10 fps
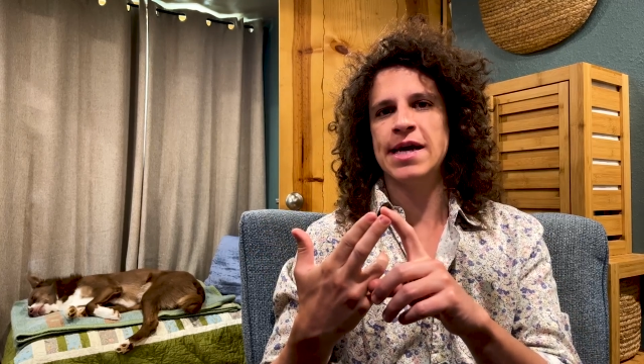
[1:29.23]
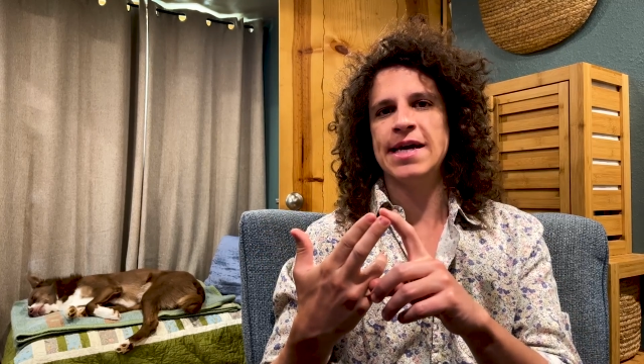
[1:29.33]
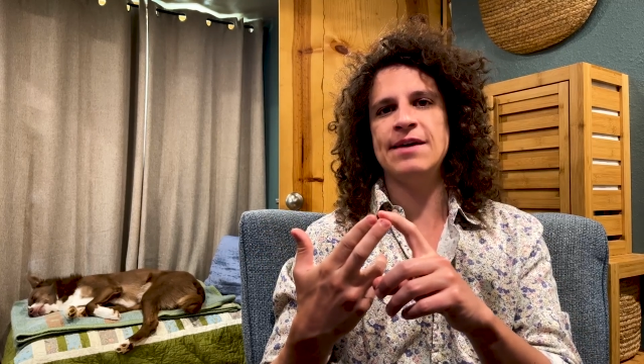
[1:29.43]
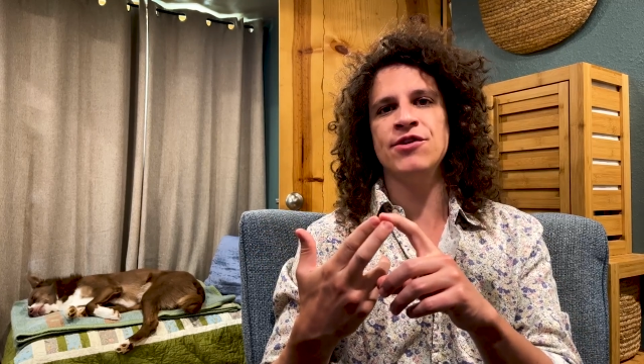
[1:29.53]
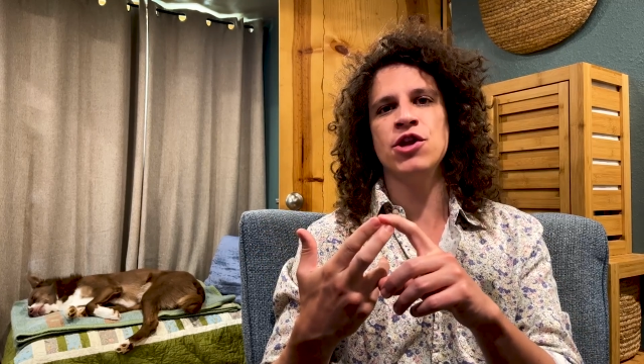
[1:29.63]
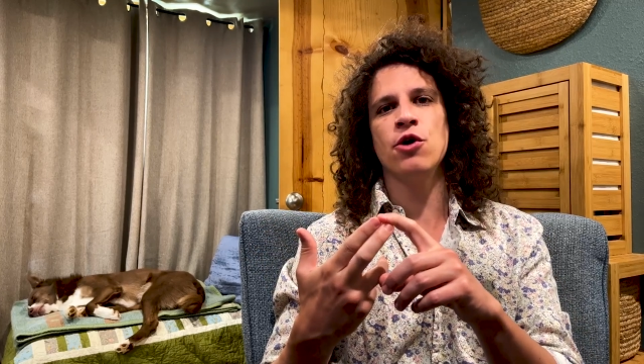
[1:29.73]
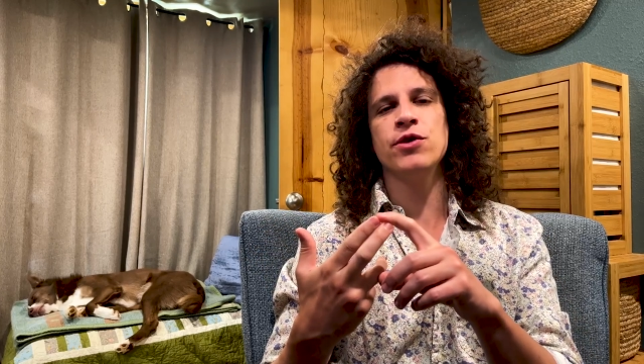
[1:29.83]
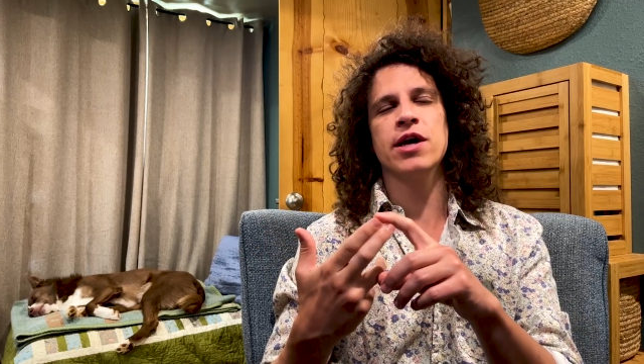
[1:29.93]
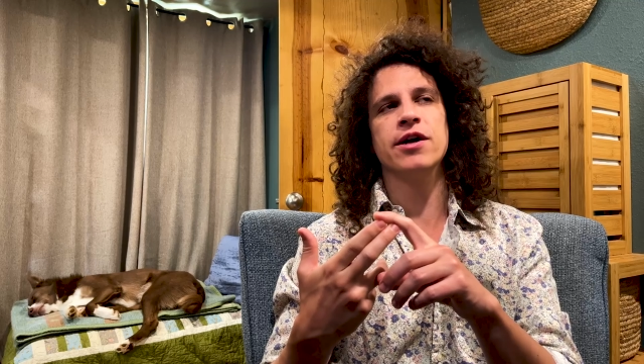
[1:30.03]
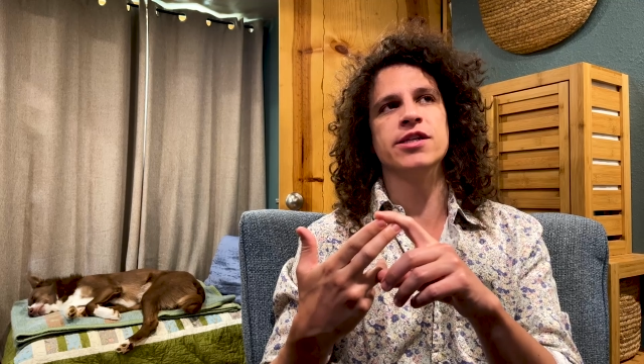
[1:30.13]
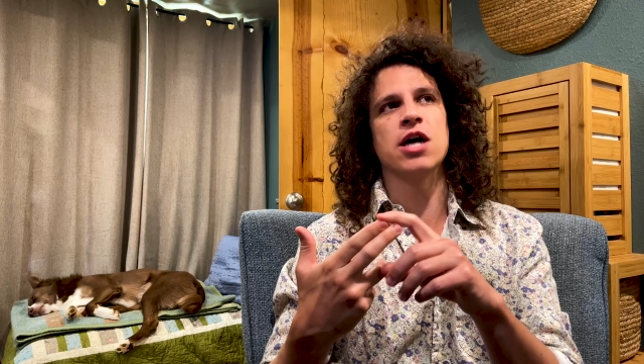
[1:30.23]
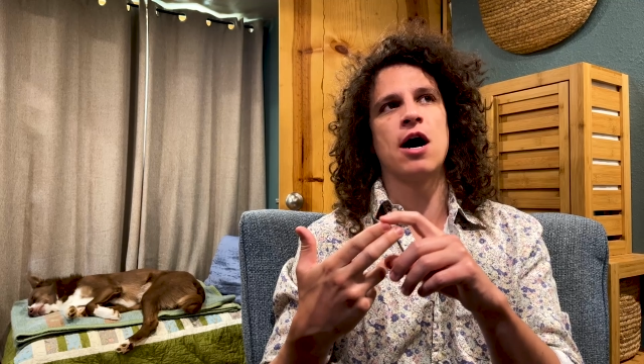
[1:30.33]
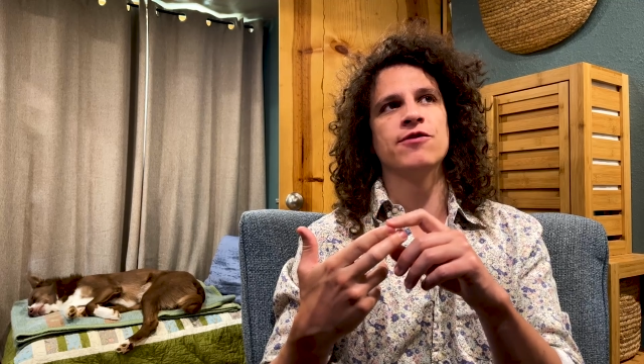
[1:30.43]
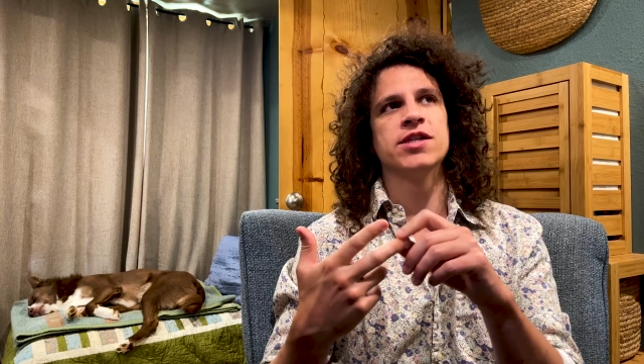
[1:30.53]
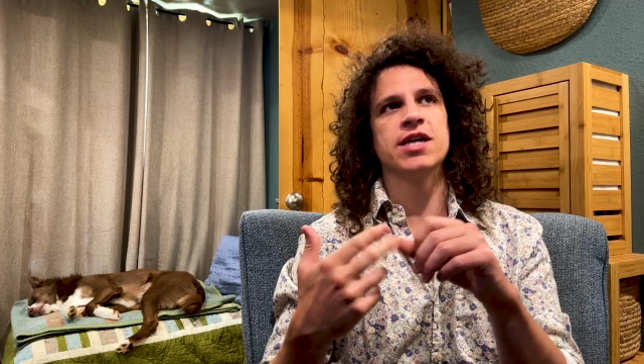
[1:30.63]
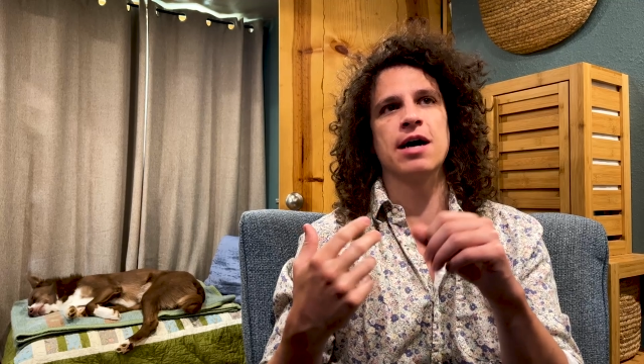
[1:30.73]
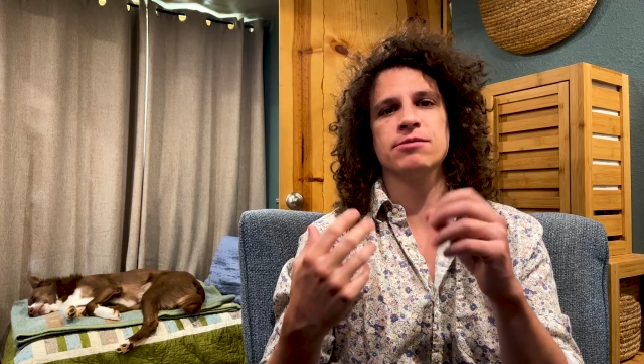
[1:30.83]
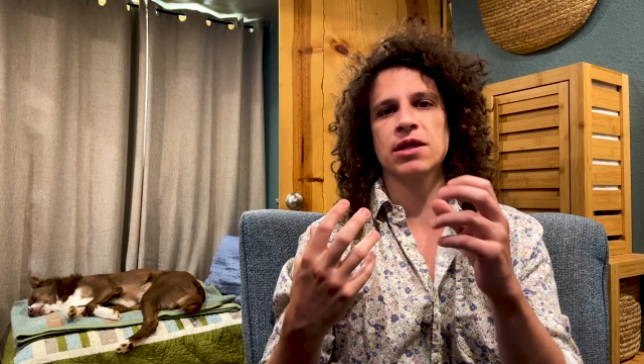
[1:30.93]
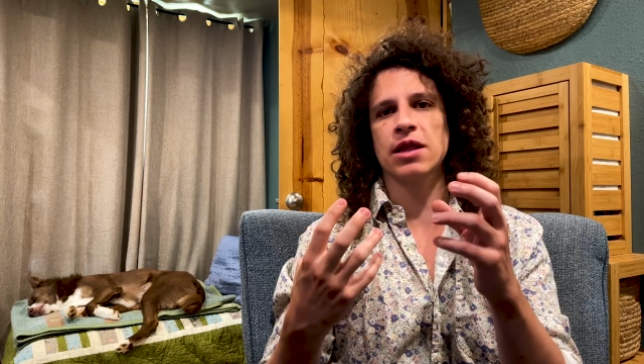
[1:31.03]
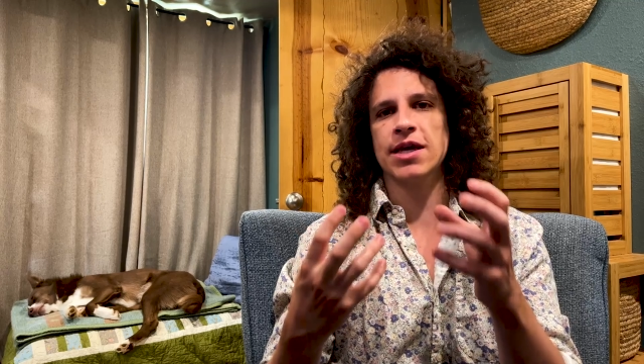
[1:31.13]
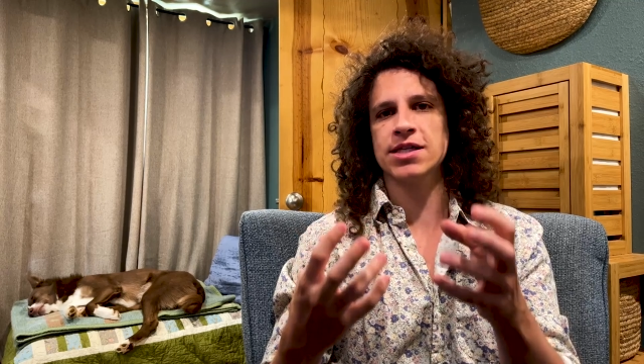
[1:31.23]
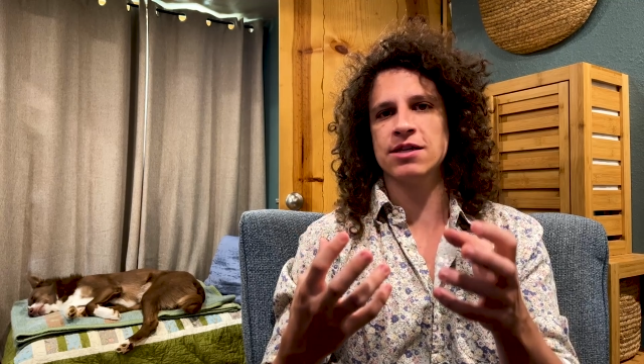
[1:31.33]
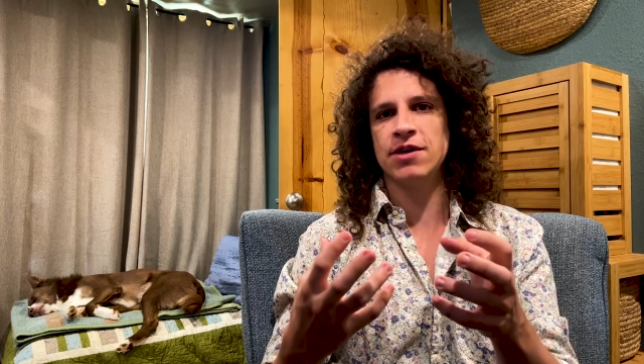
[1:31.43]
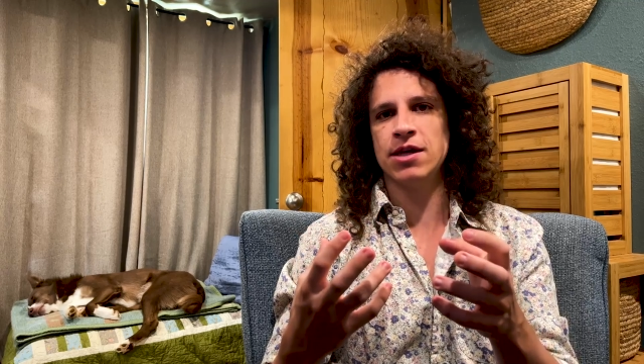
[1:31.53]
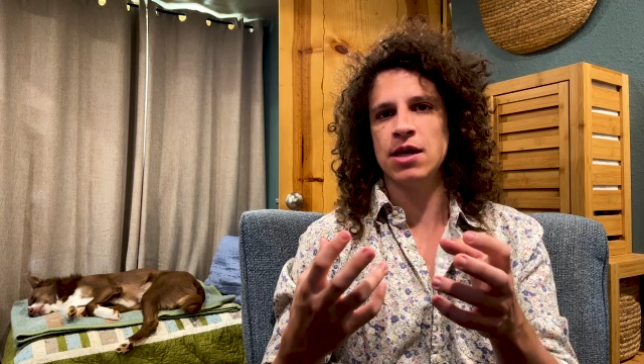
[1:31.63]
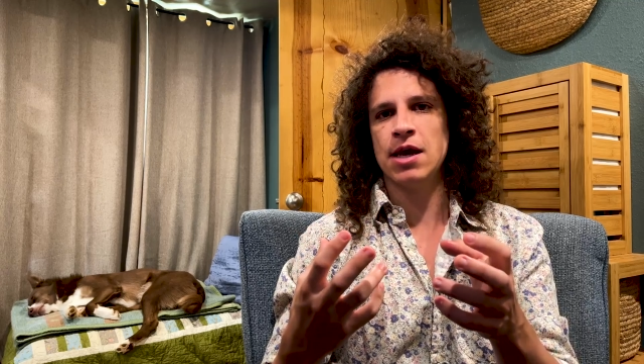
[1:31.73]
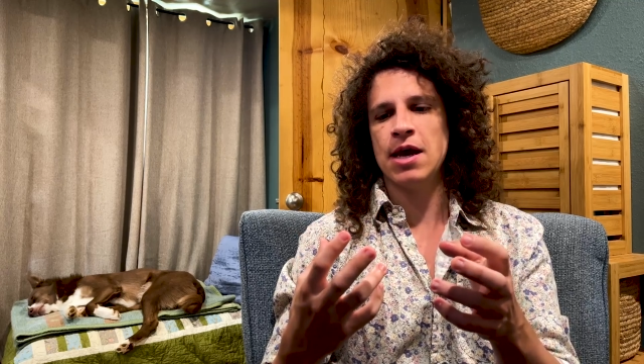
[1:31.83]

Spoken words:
even though there is oftentimes less of it.